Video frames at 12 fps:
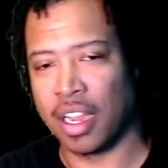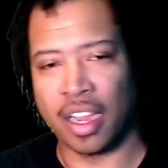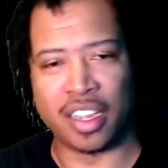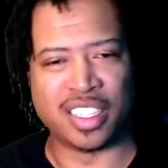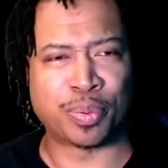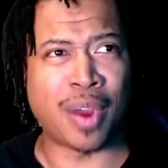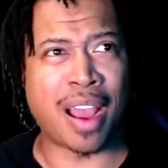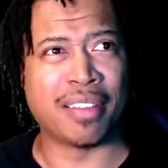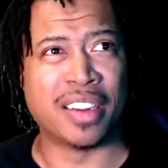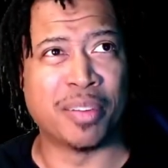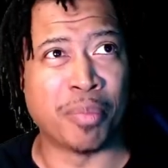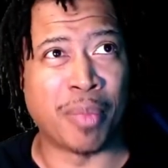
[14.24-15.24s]
Uh, he's
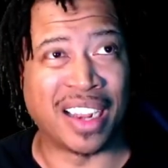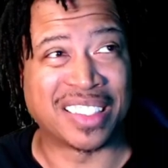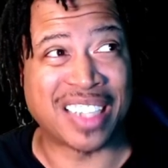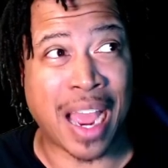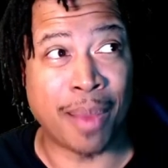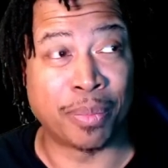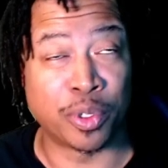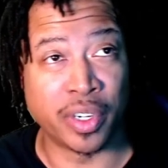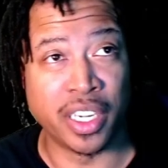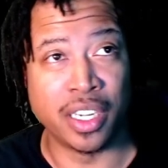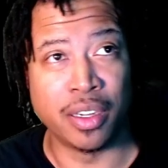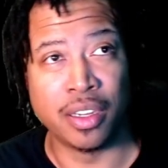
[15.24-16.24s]
probably my top
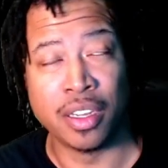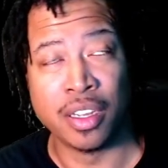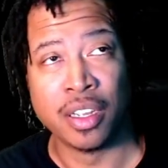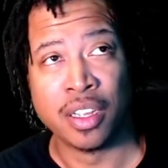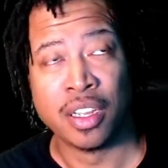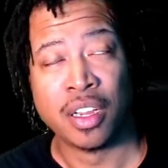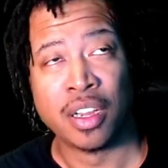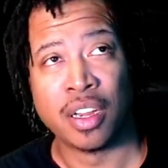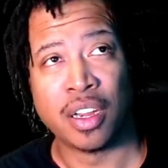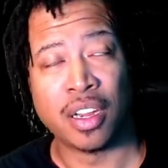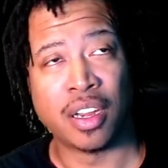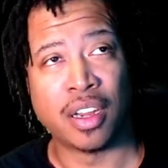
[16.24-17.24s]
three.
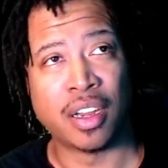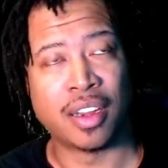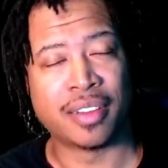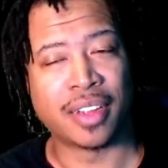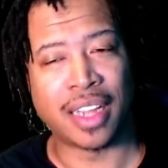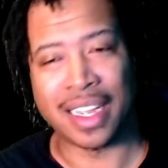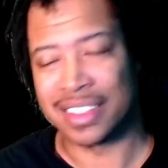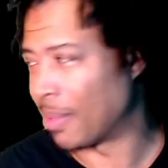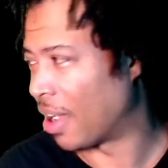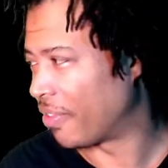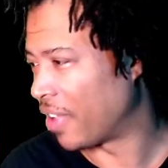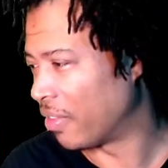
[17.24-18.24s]
I said
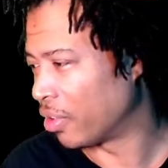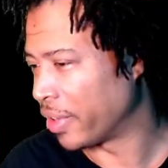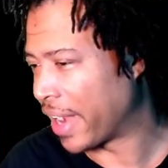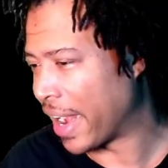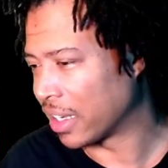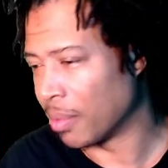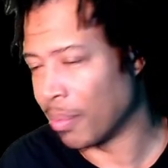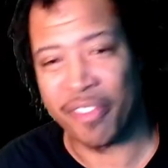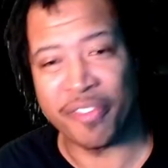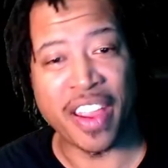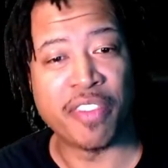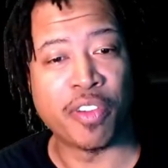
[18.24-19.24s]
my favorite reactor. My
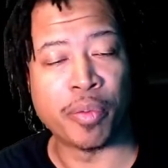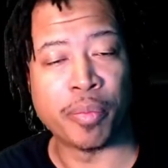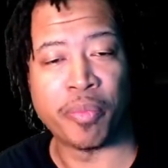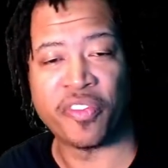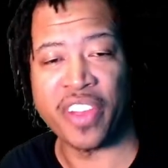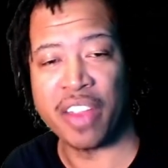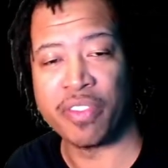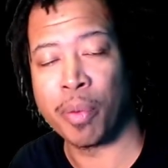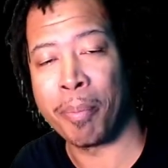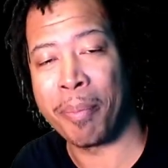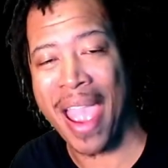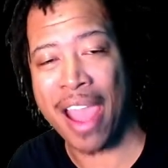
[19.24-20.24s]
favorite
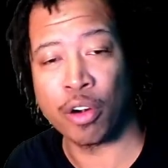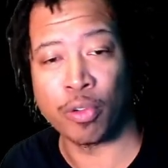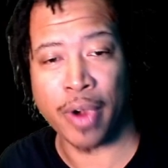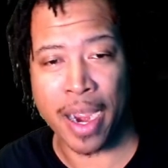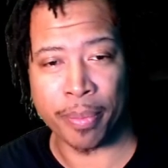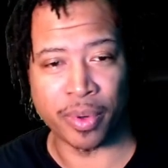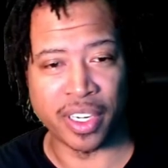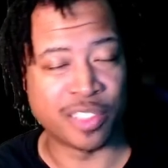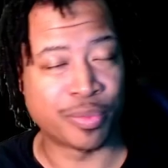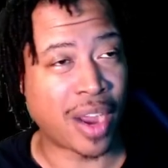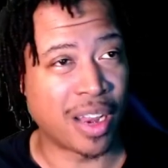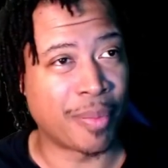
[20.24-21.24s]
favorite battle rapper. He's
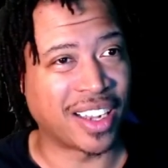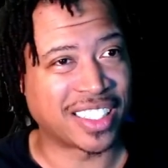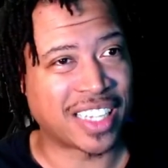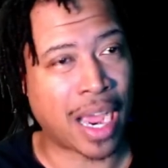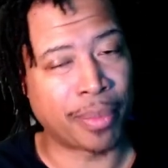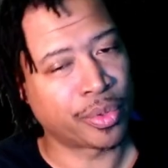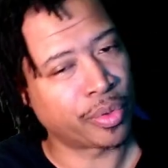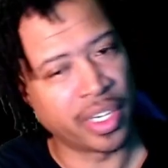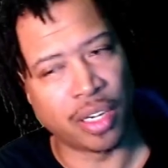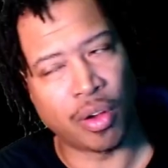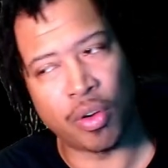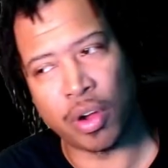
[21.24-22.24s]
probably my top
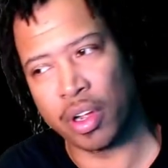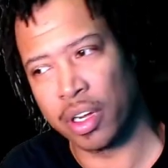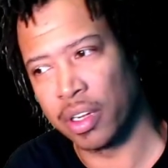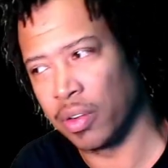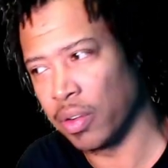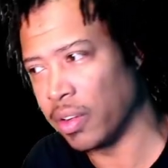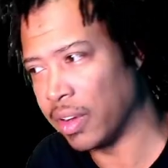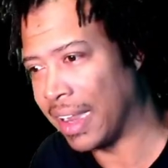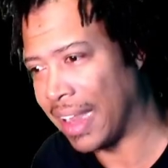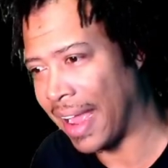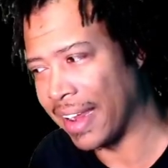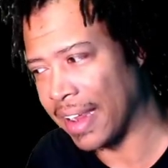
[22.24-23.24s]
three on
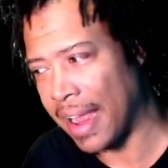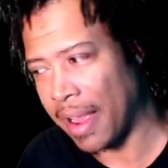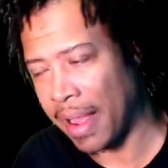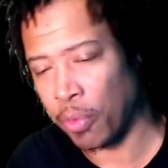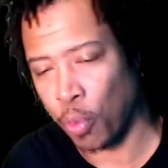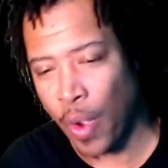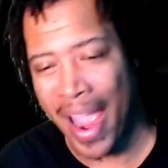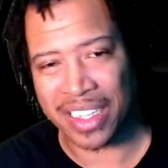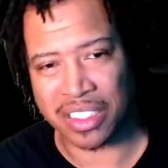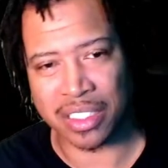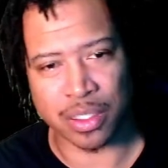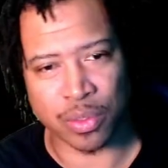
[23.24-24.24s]
like
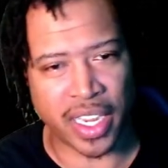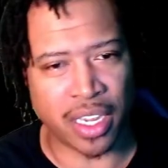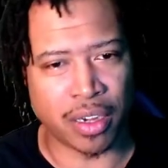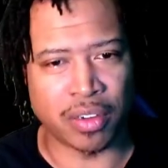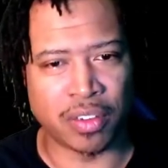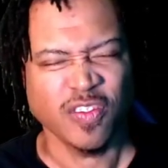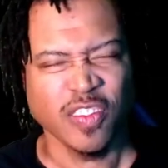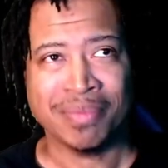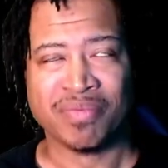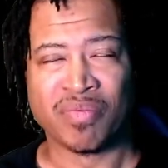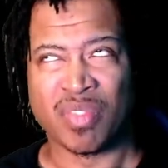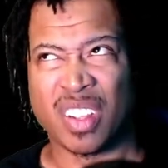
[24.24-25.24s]
wax as well.
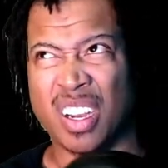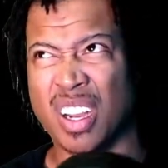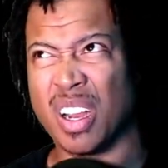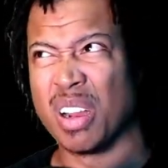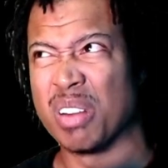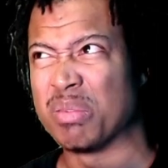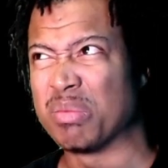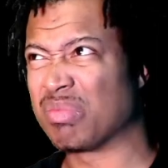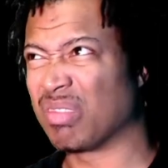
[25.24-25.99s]
Um,